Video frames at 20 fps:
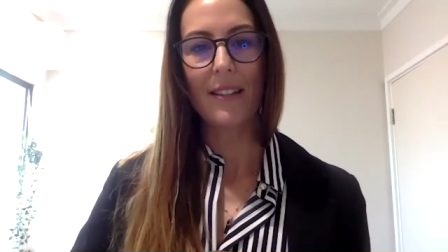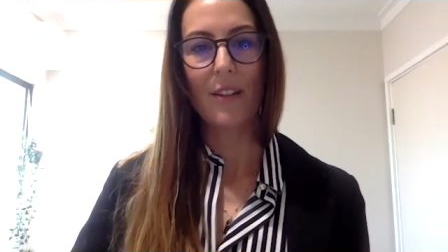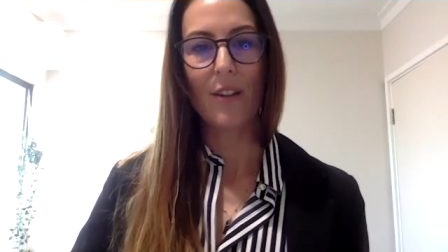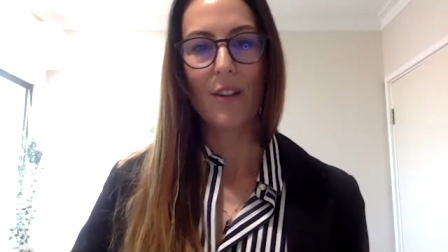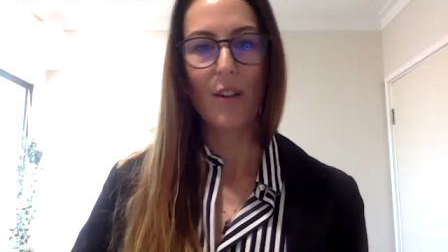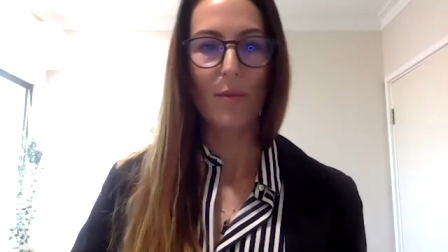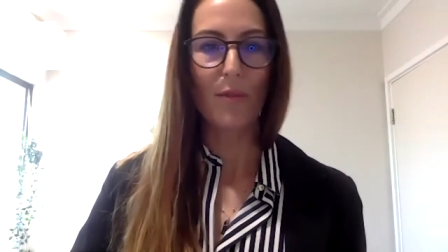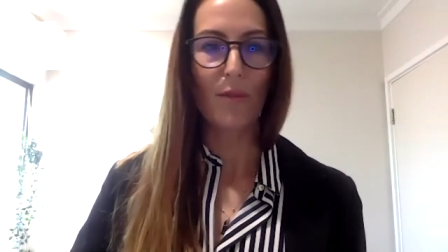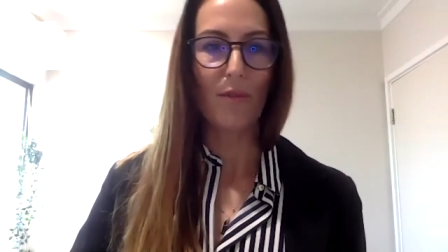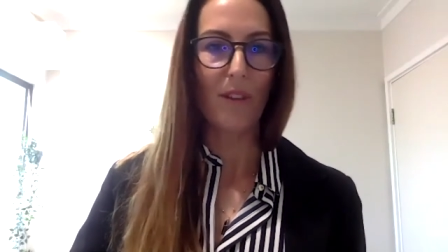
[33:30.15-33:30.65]

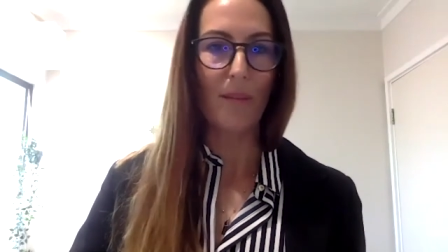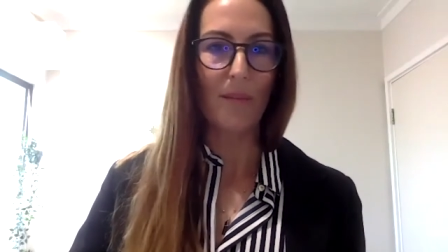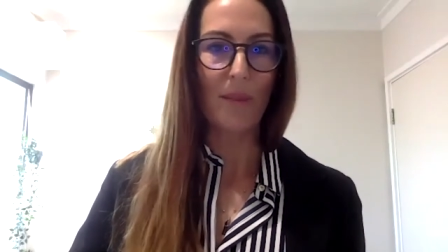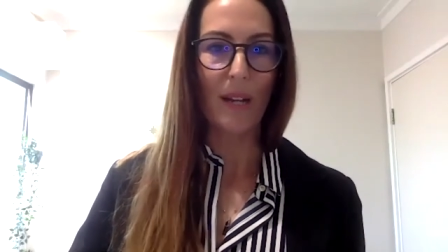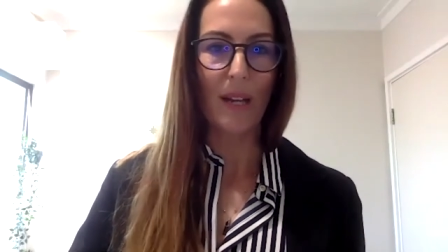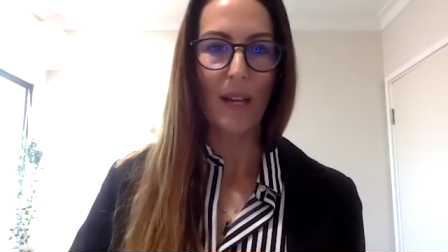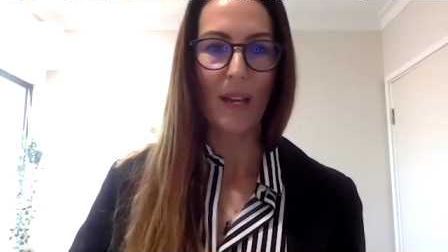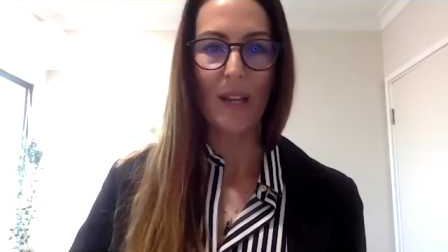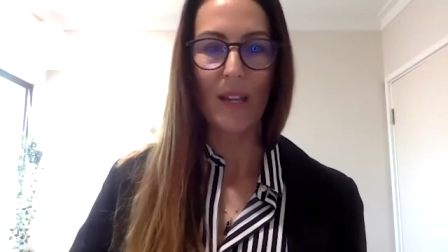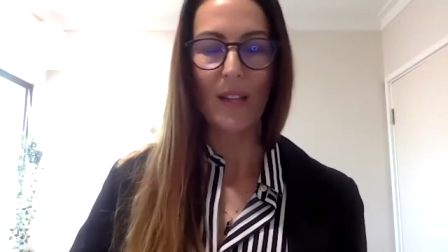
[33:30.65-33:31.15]
herbal
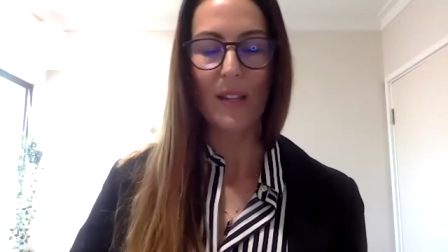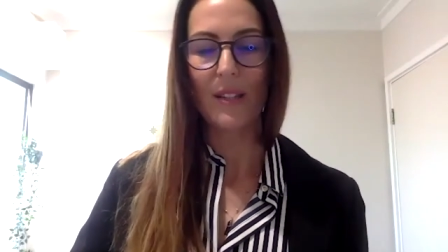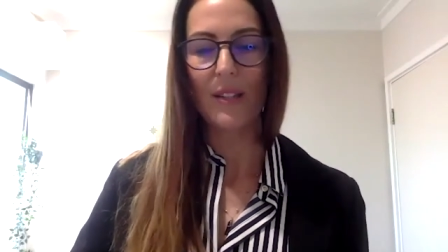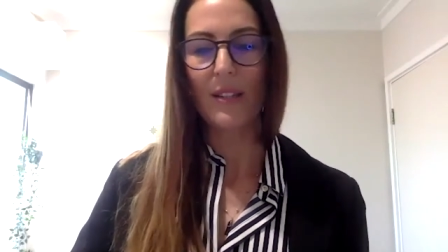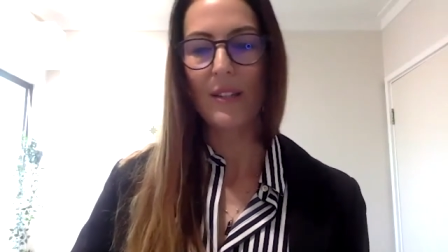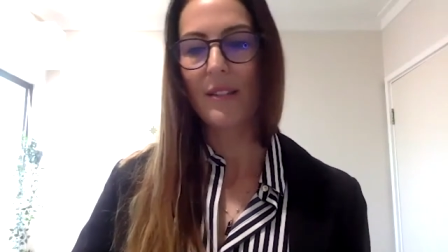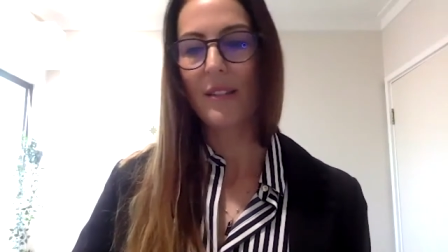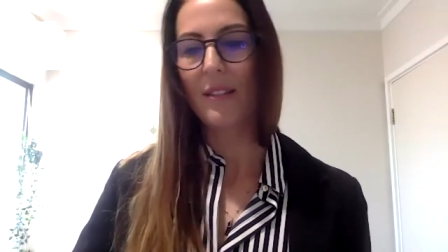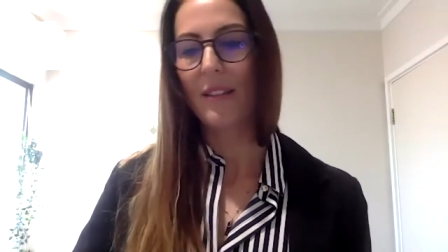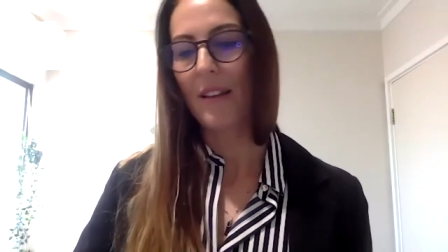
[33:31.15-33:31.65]

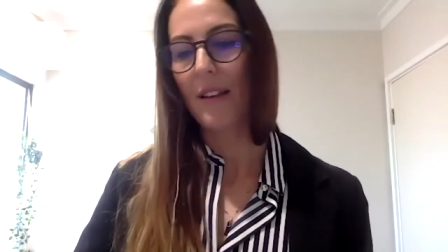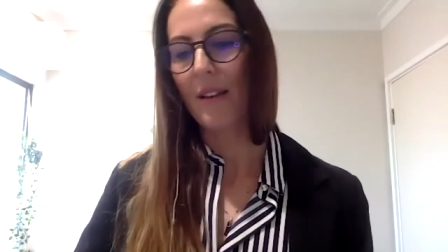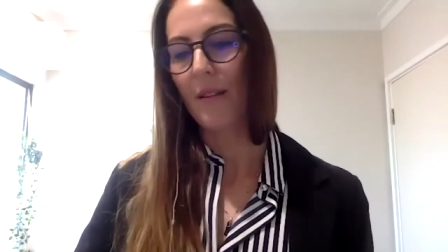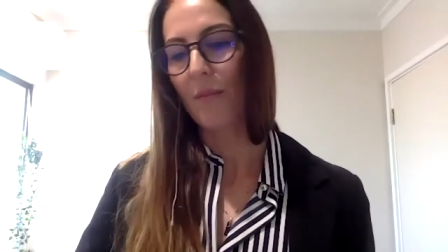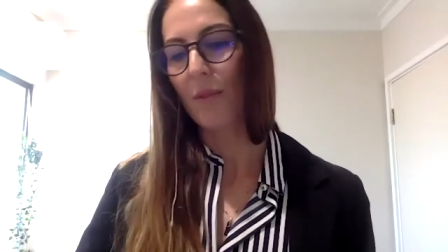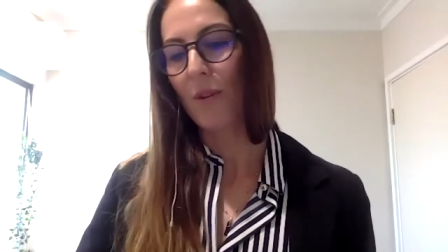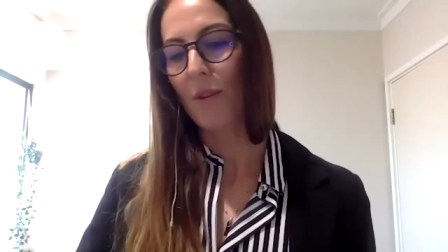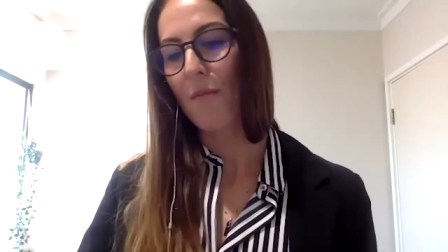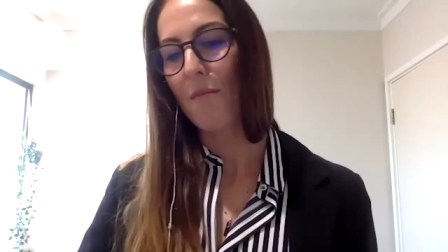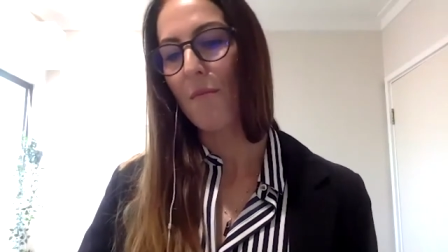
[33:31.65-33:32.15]
remedies,
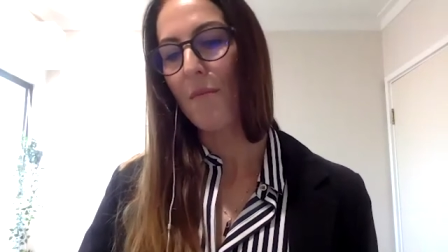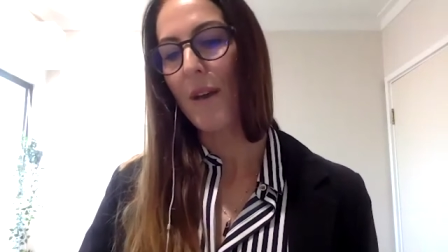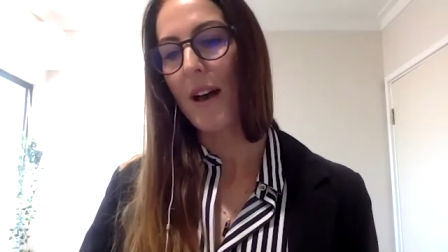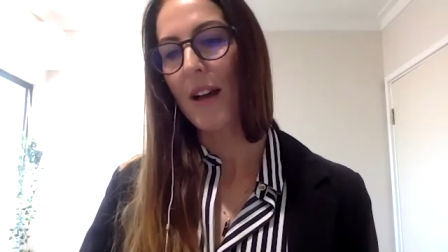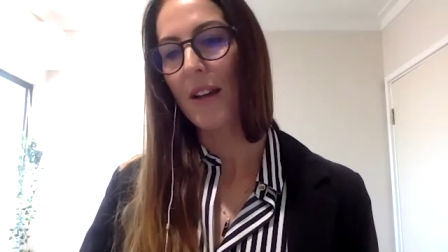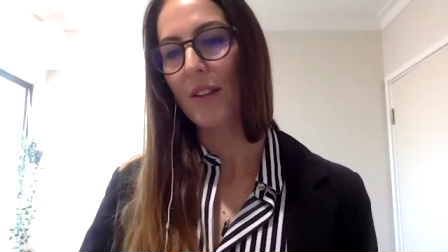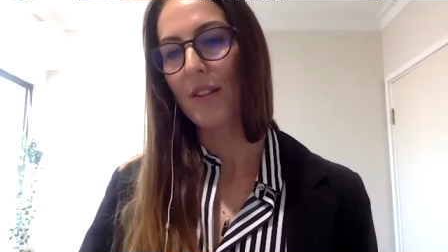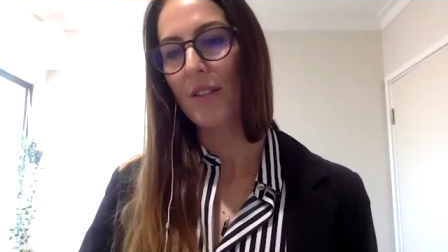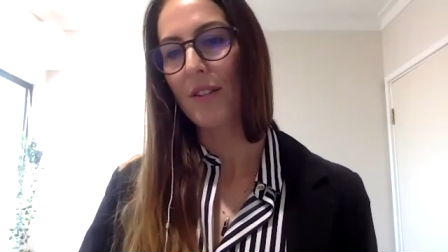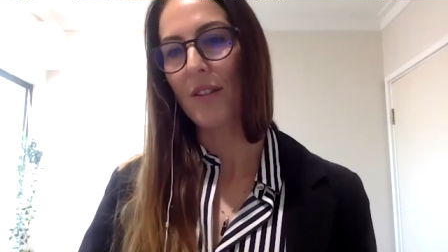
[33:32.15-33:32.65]
um,
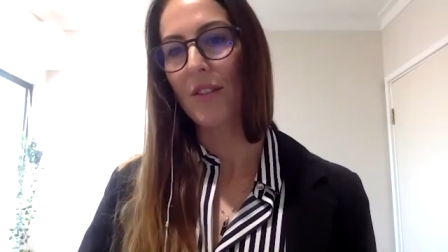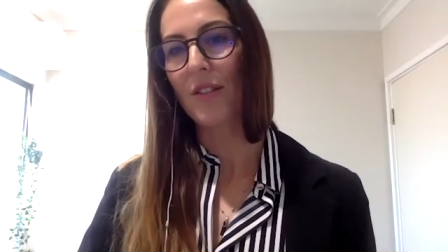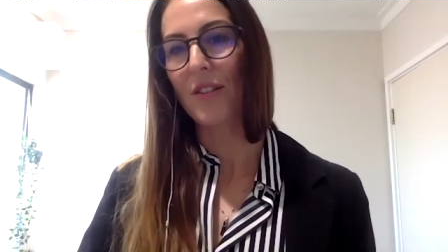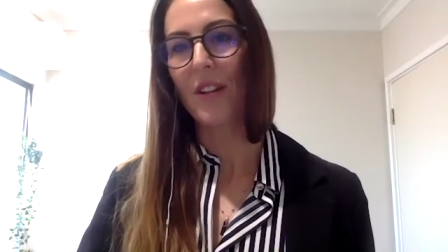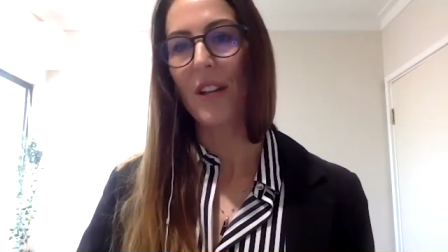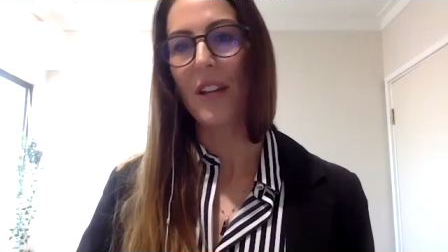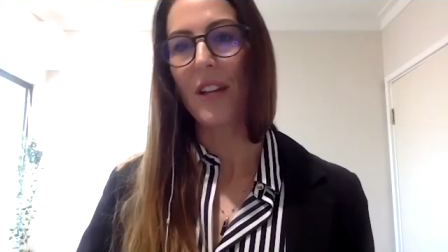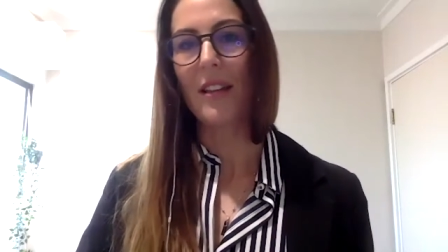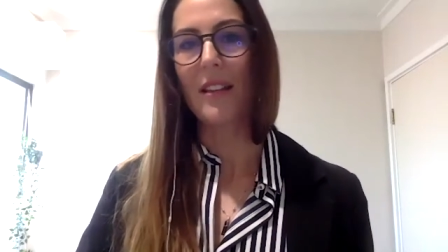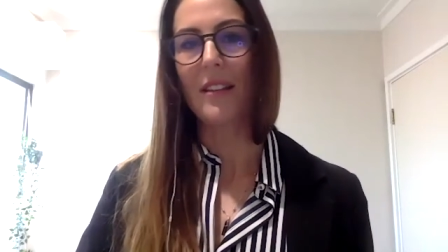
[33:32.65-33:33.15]
compounded
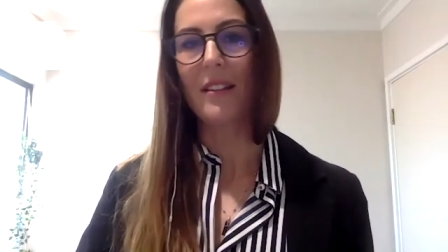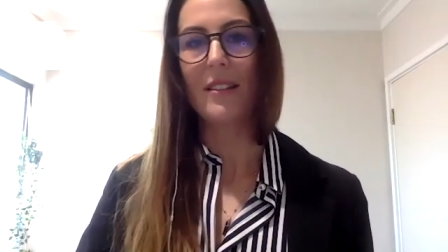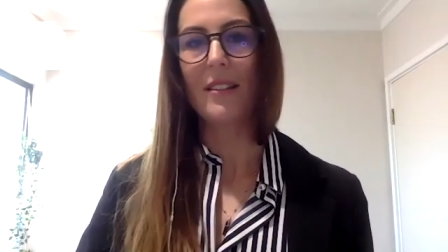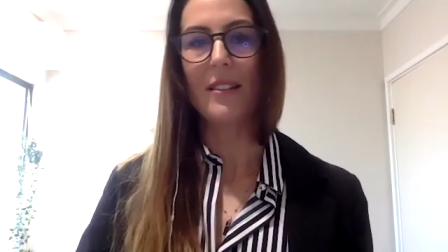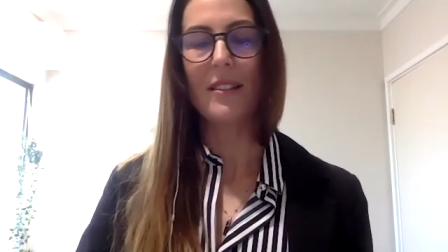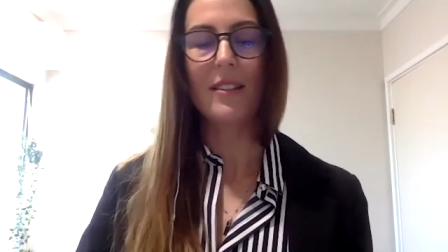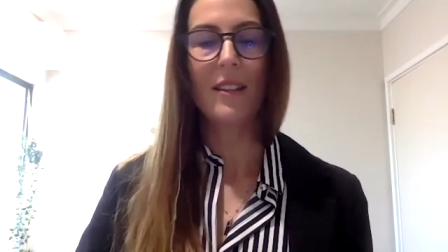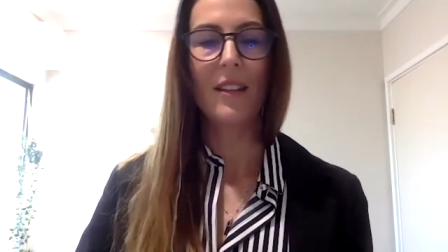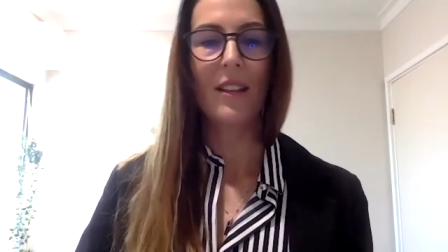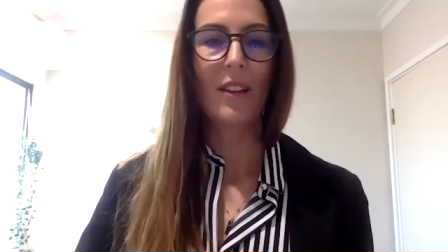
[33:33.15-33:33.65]

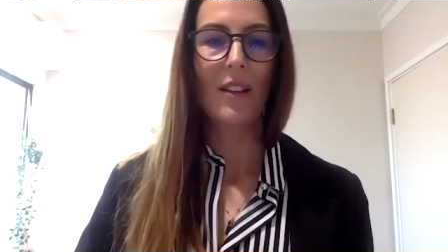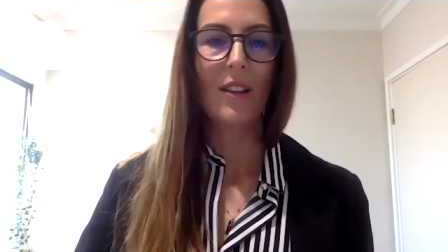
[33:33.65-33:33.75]
nutrients,